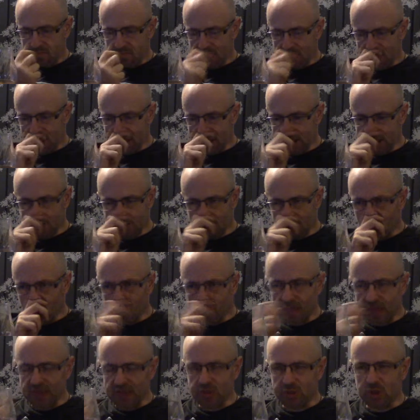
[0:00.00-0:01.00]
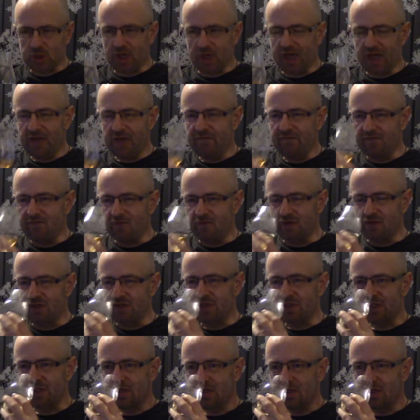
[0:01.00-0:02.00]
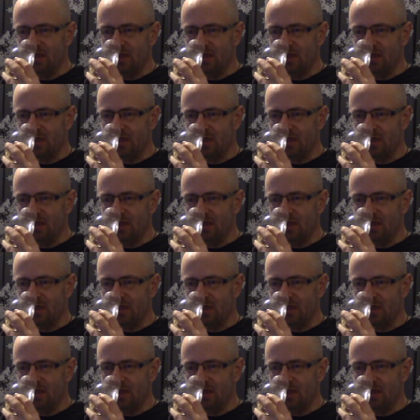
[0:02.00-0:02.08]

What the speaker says: kind of dried fruits.